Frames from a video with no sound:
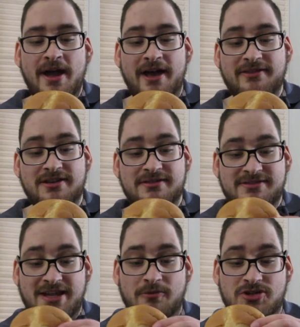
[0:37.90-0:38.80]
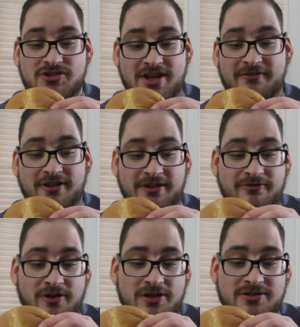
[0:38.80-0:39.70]
And the sandwich is definitely
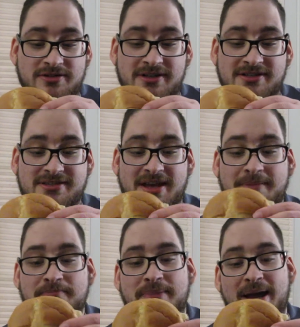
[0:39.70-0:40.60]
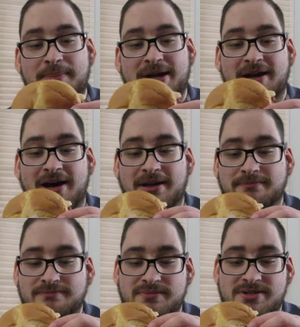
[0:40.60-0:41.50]
fresh. It's like piping hot.
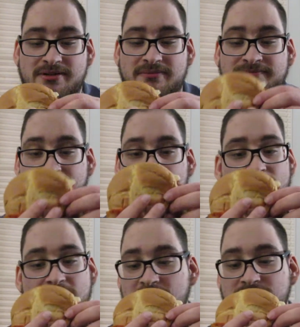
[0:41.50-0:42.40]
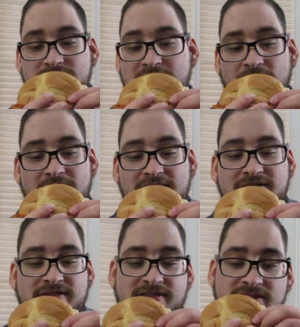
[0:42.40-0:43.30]
So let's just get right
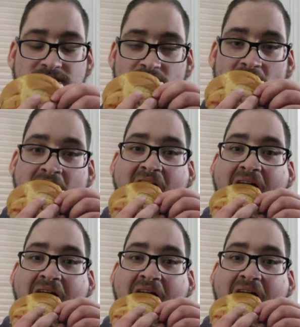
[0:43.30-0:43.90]
into this sucker.